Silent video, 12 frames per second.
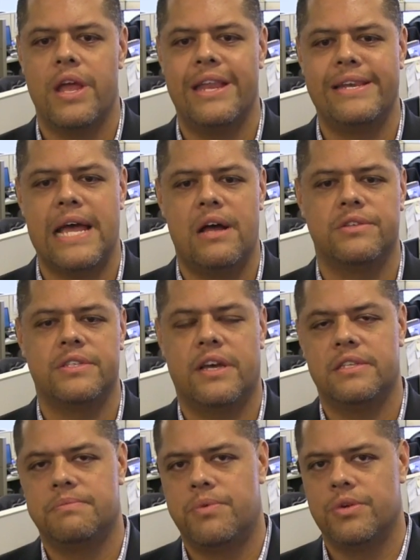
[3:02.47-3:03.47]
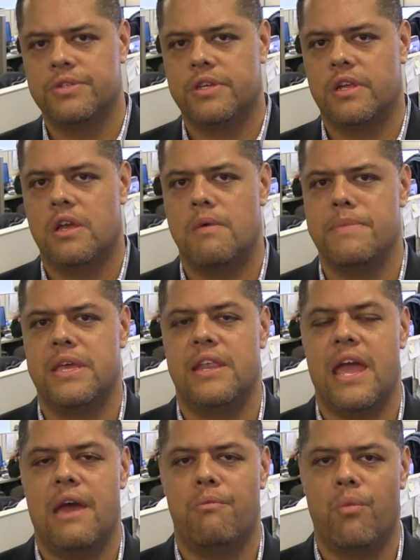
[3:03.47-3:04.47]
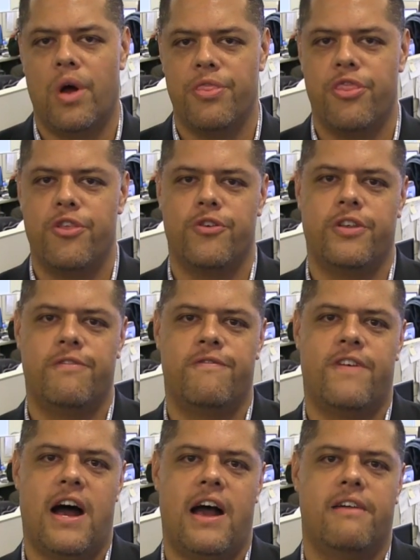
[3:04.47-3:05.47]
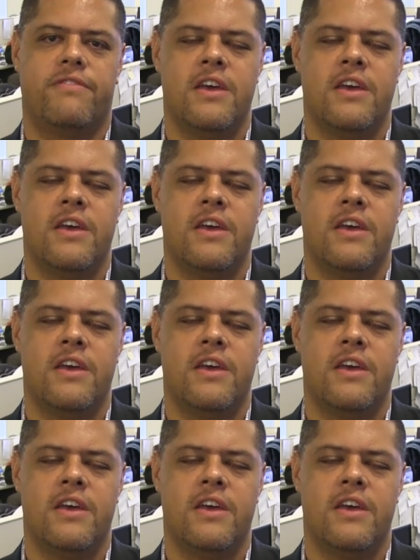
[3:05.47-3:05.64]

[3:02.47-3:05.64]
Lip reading: and downside support's going to come in at 135.